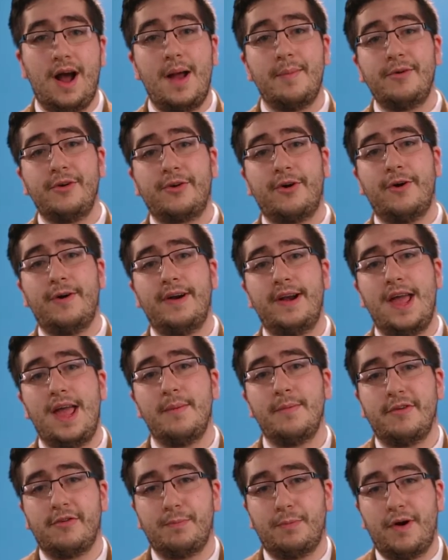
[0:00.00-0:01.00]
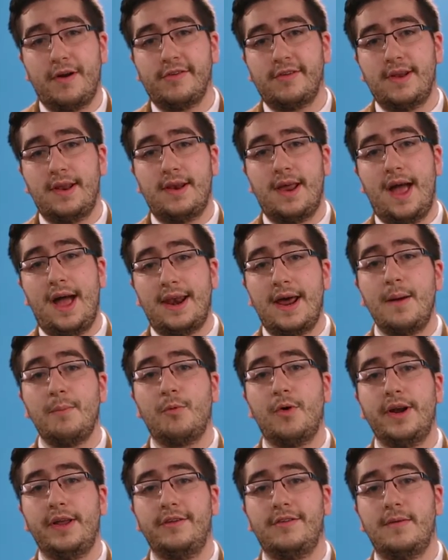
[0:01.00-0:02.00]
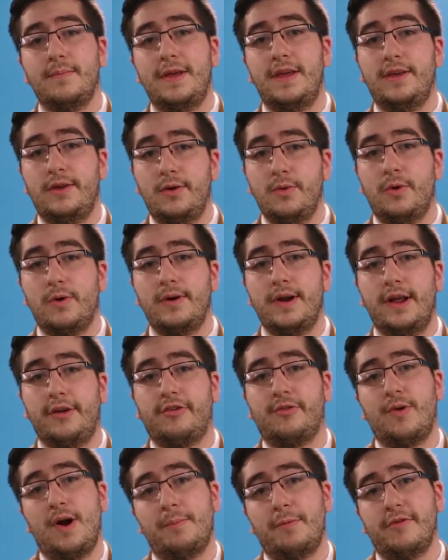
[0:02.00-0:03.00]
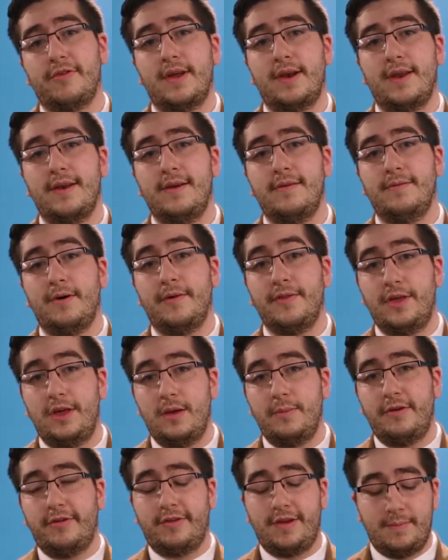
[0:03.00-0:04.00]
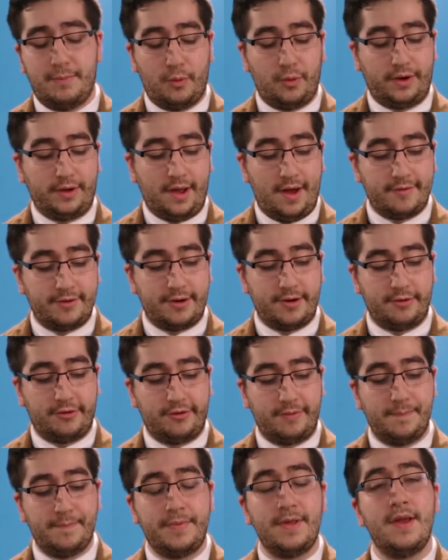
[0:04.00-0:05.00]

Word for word: I'm your current AMS president and I'm running to be your next representative on the UBC Board of Governors.